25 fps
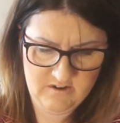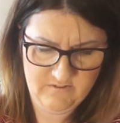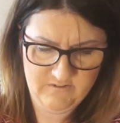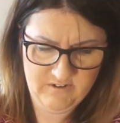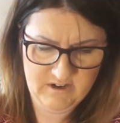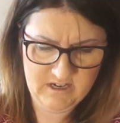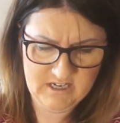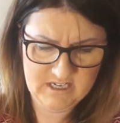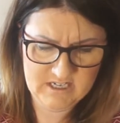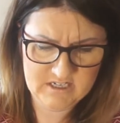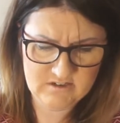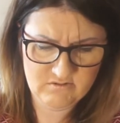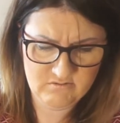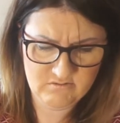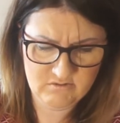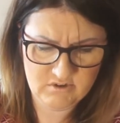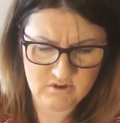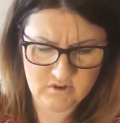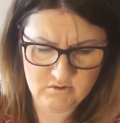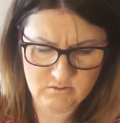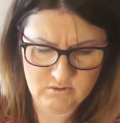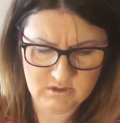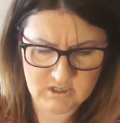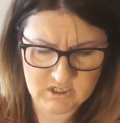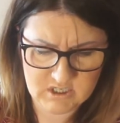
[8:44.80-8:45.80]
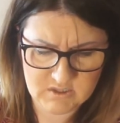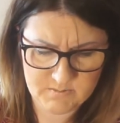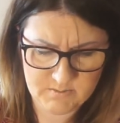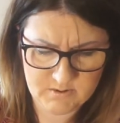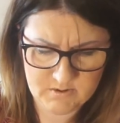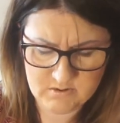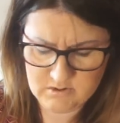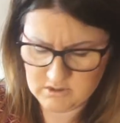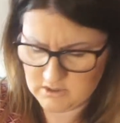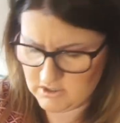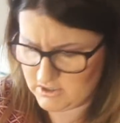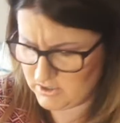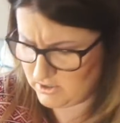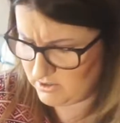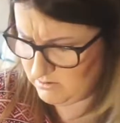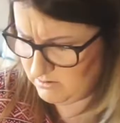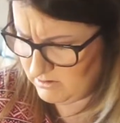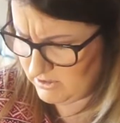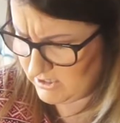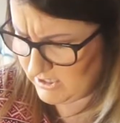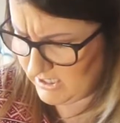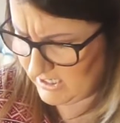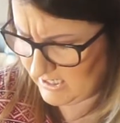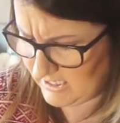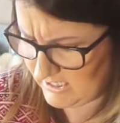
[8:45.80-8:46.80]
really don't know what you're supposed to do
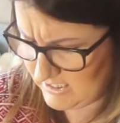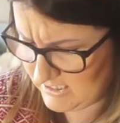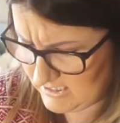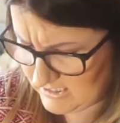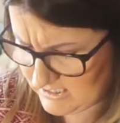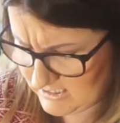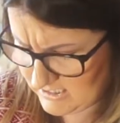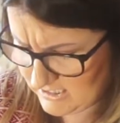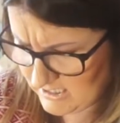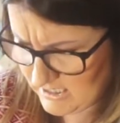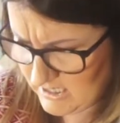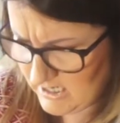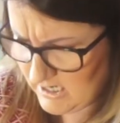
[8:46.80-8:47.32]
with this.